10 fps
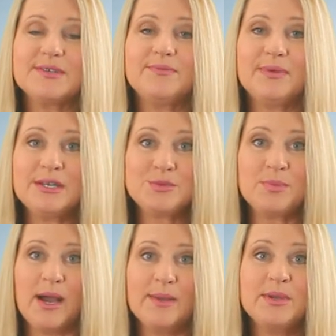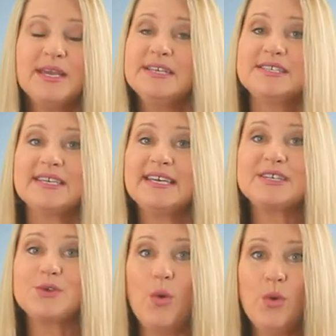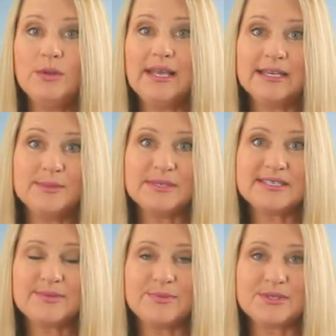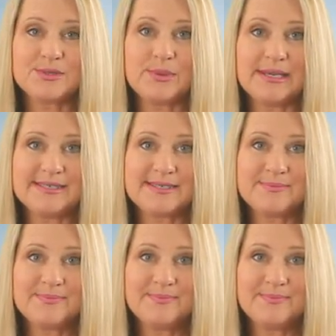the flush pipe to connect all elements of the suite.